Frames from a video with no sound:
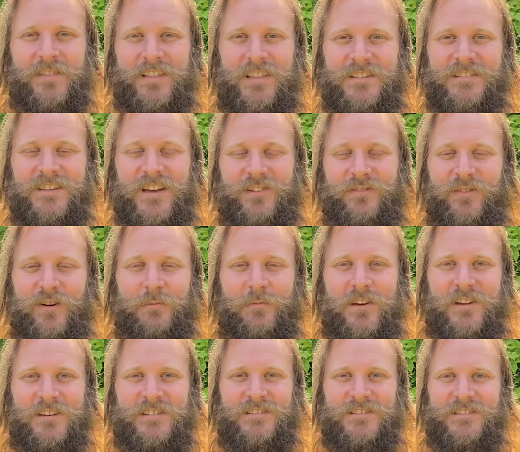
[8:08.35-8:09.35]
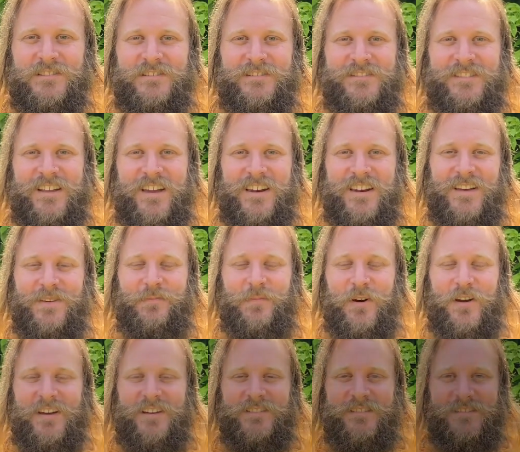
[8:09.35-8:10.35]
Let's take five minutes and let's
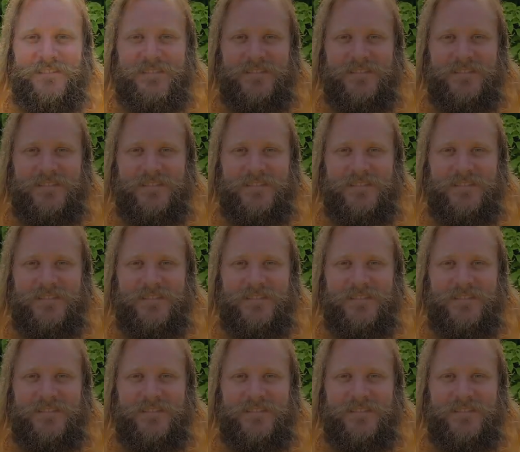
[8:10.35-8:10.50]
pray.